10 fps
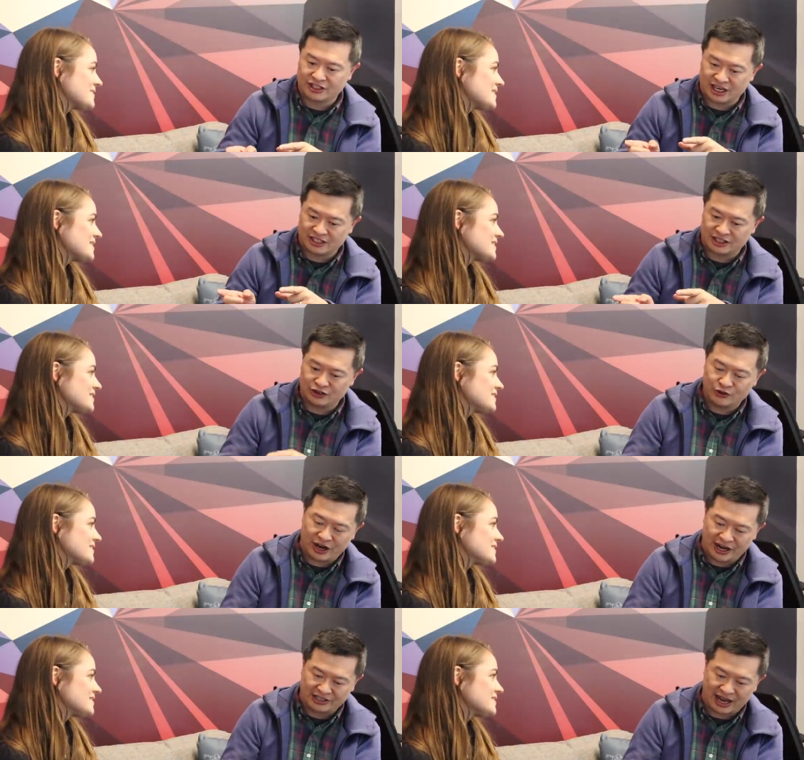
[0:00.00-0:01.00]
Speaker 1: insights that you
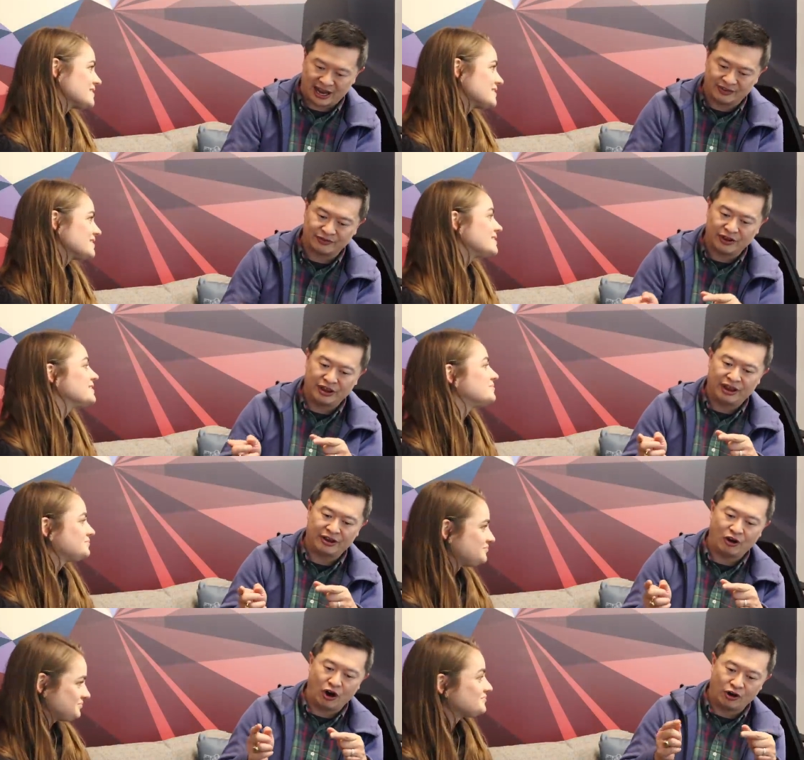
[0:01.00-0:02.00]
guys have
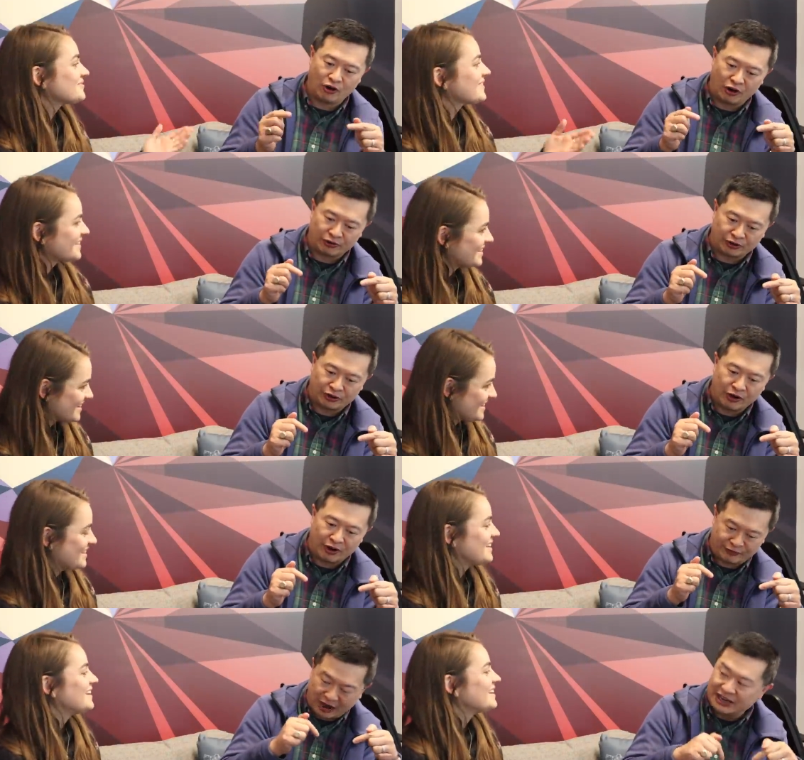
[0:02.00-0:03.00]

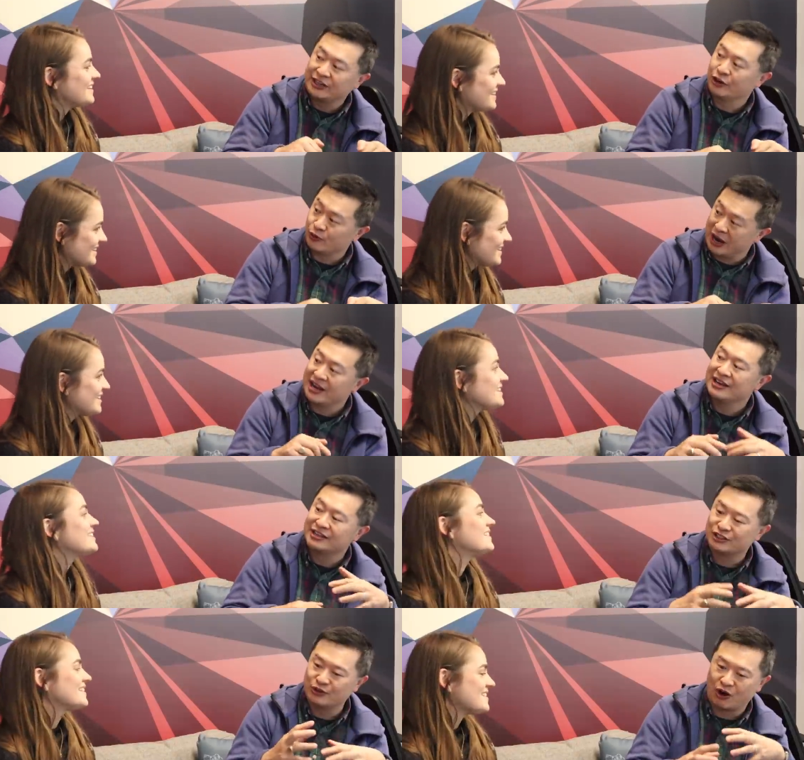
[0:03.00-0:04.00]
are finding their way
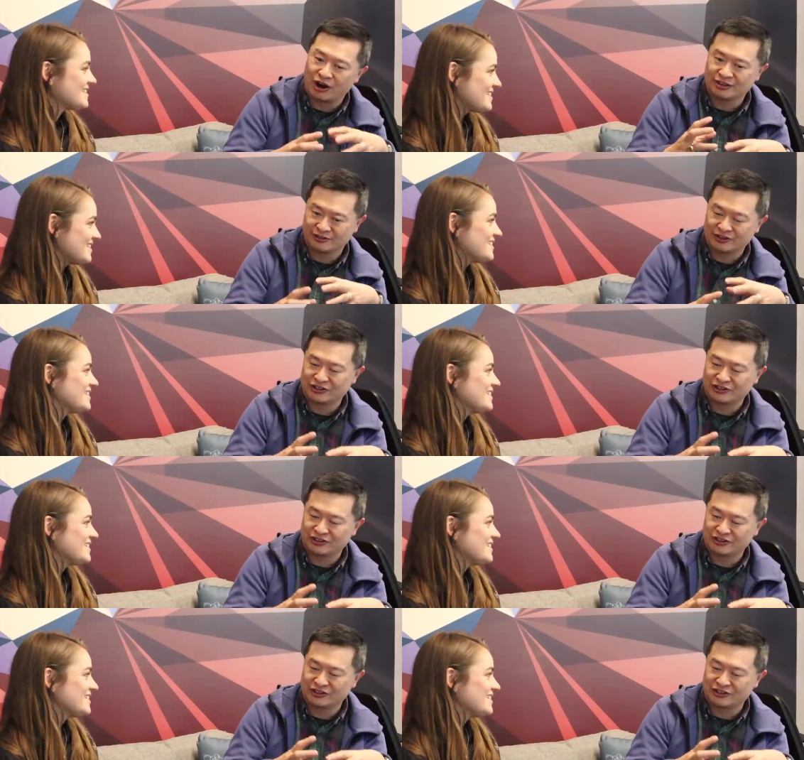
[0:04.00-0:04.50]
into our